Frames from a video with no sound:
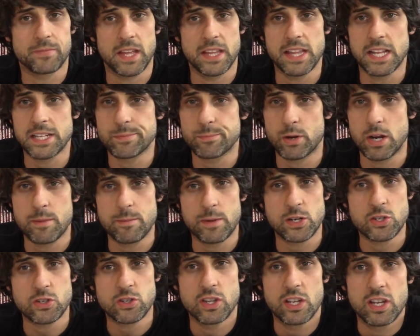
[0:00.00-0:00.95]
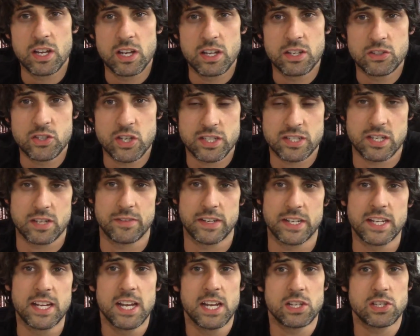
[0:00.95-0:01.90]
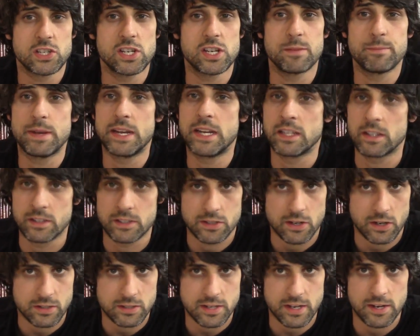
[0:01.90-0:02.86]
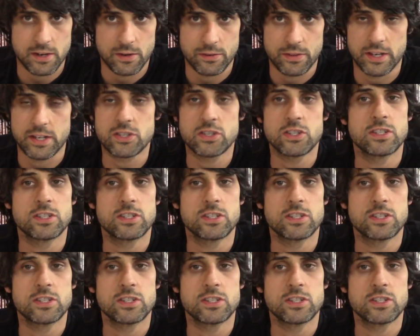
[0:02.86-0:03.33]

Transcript: And that's pretty much the gist of it. She immediately starts to hear things.